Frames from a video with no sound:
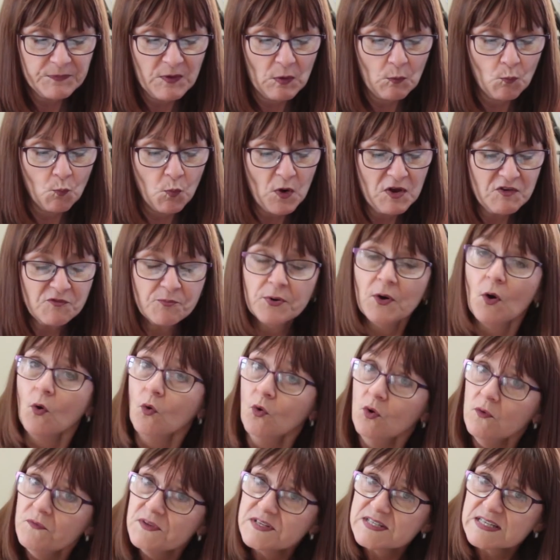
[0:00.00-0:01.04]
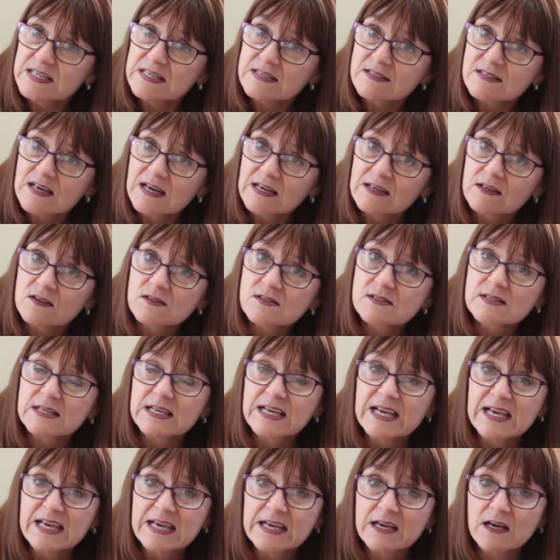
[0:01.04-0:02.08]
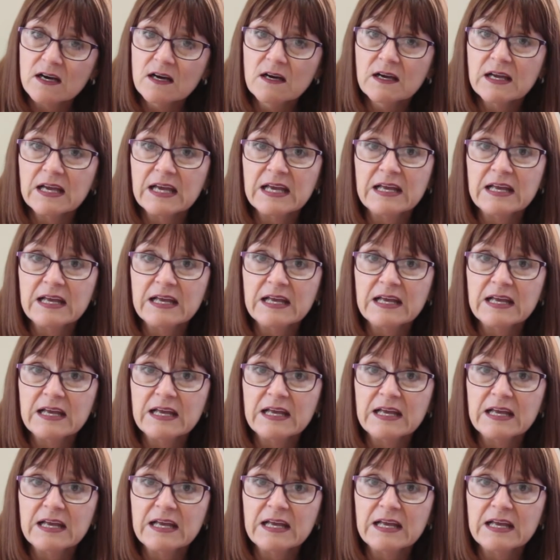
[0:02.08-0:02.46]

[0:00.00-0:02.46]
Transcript: We've put all the details here